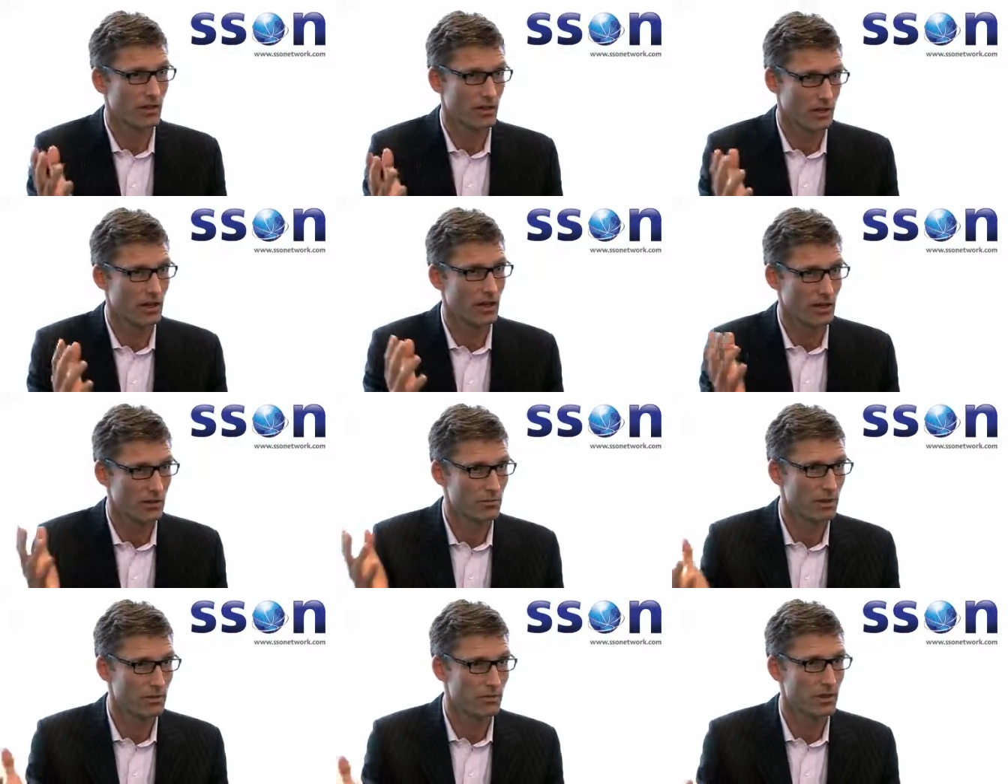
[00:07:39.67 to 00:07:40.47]
in
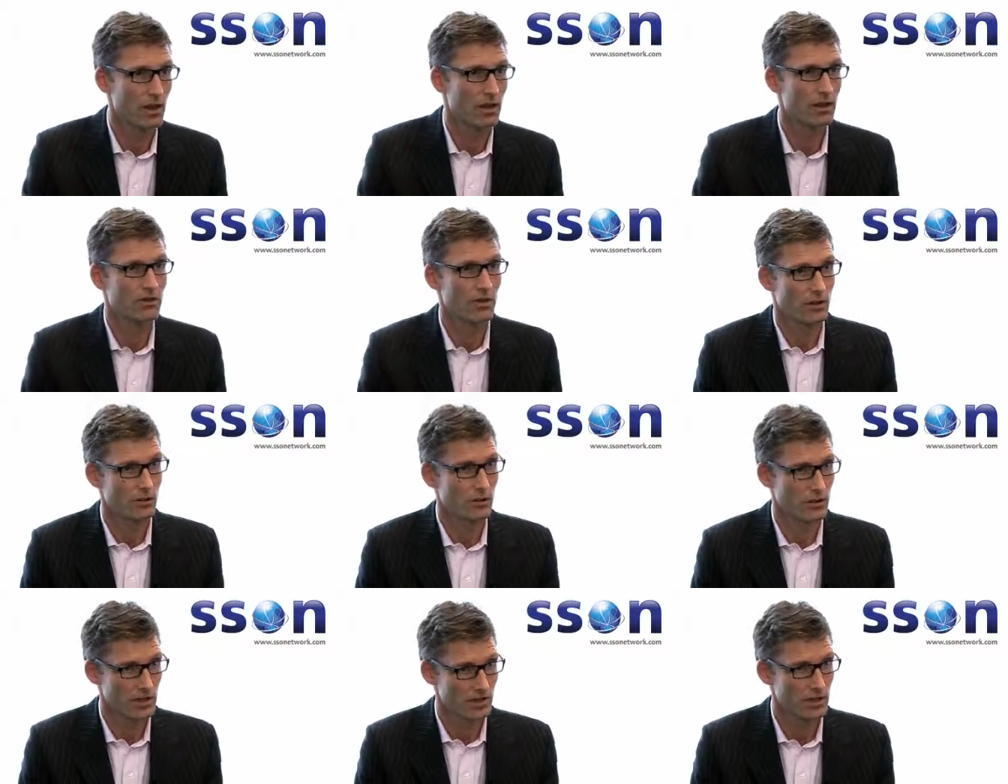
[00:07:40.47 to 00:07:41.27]
the B P O
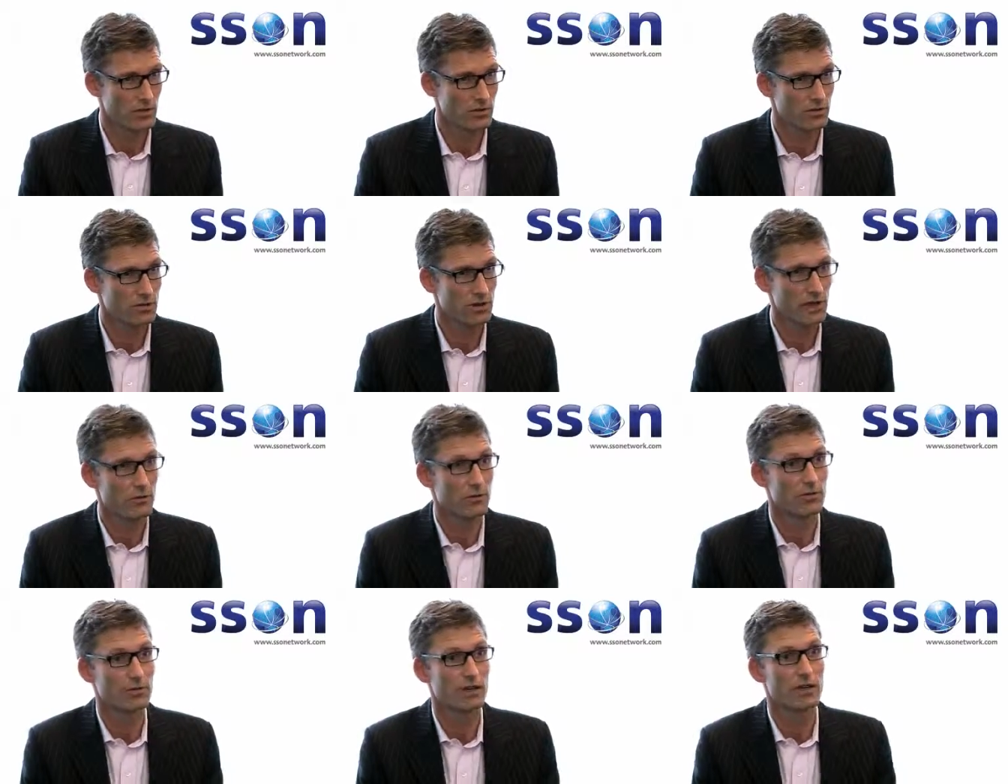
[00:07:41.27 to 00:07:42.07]
example or in terms of
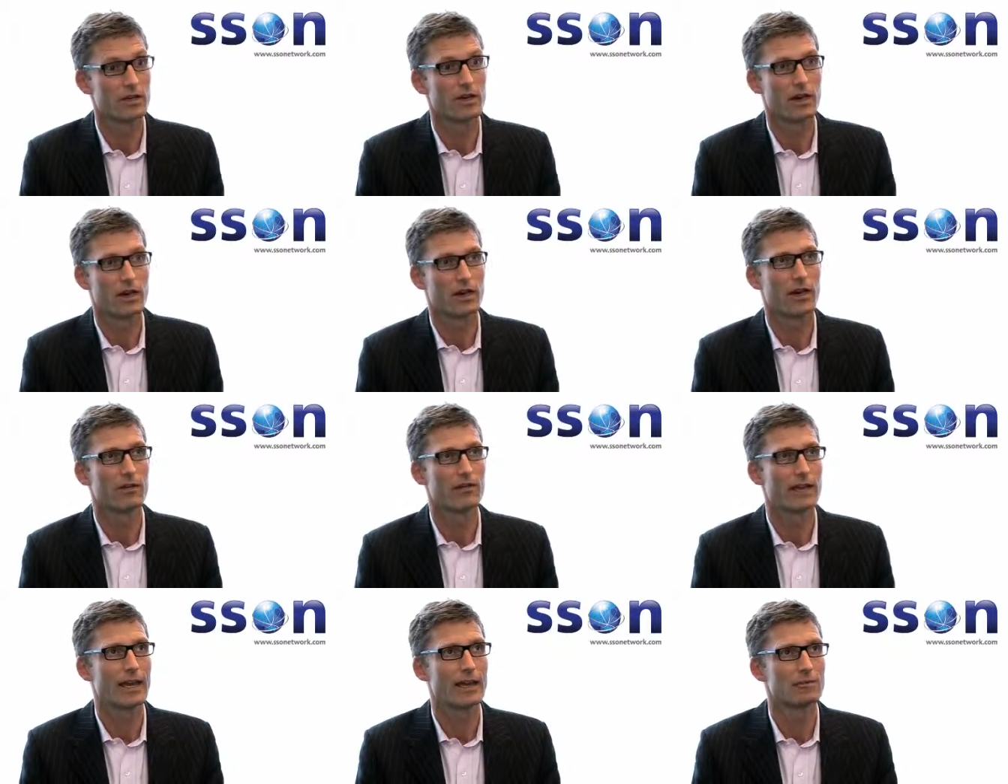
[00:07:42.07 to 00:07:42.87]
setup of a,
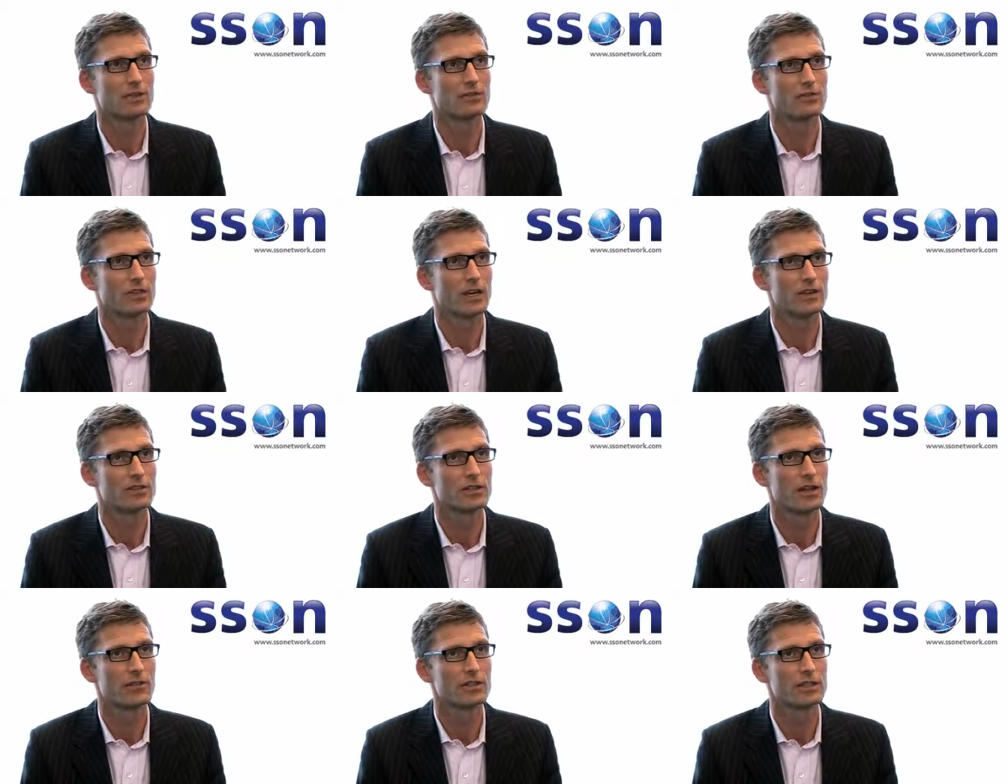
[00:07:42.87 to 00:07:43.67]
of a captive shared
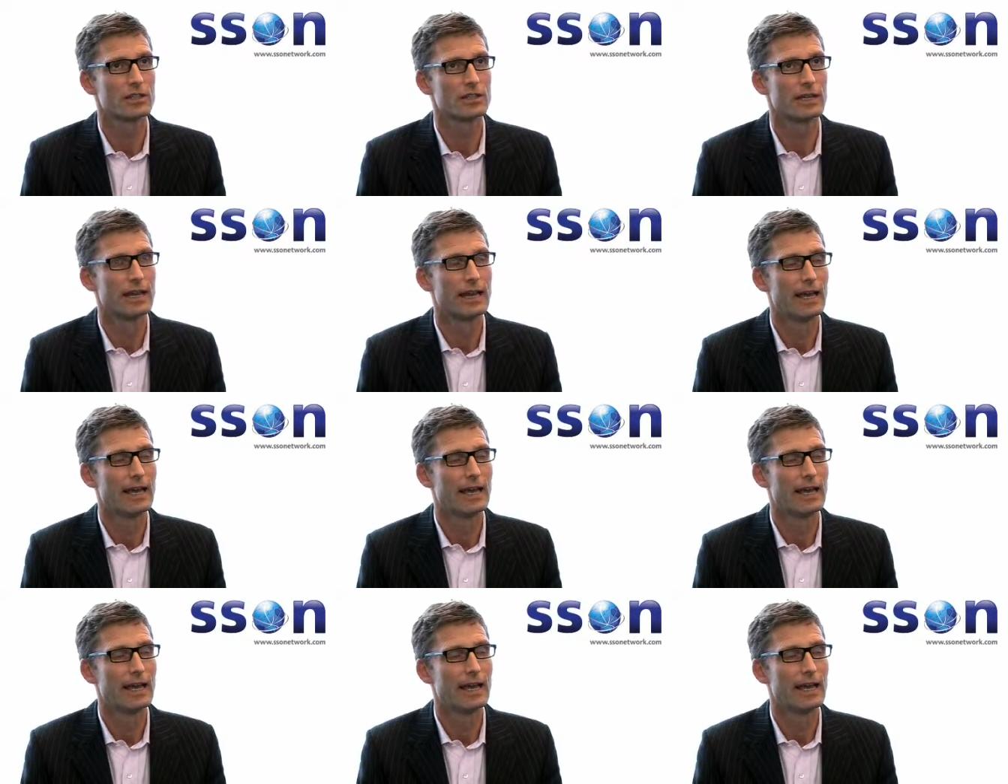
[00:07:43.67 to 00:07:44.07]
services.